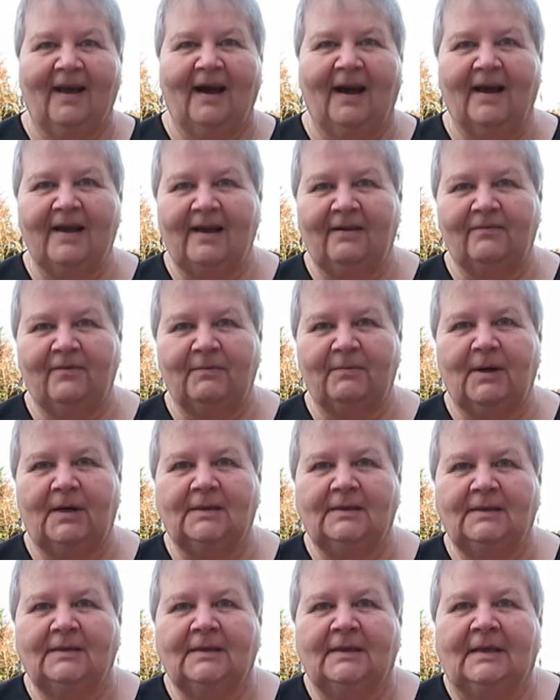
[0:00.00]
Hi
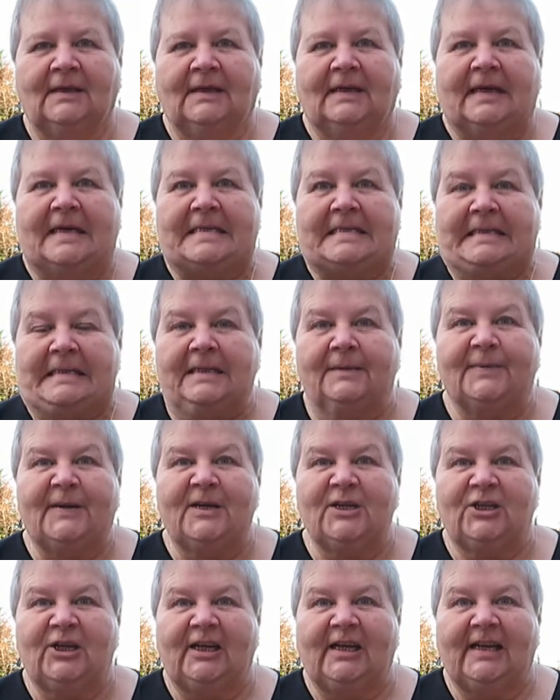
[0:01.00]
everyone, it's a little
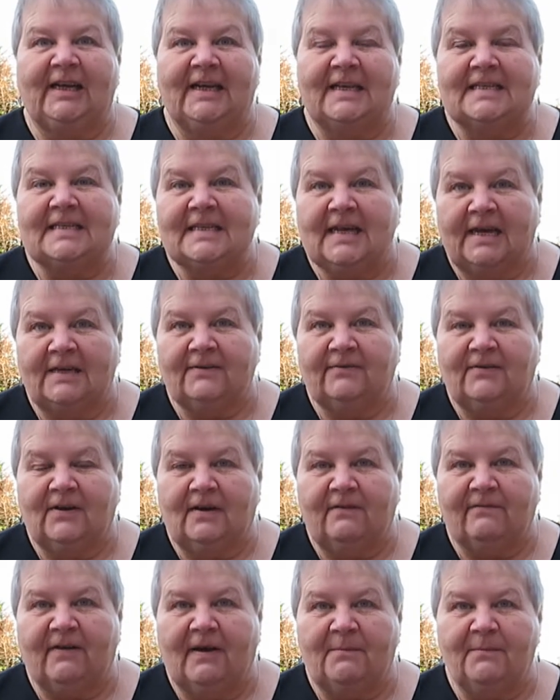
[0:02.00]
bit chilly, it's the end of
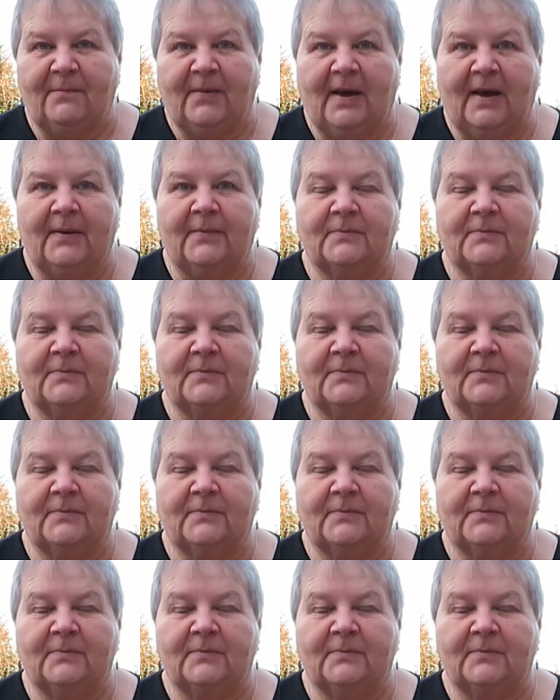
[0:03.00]
November,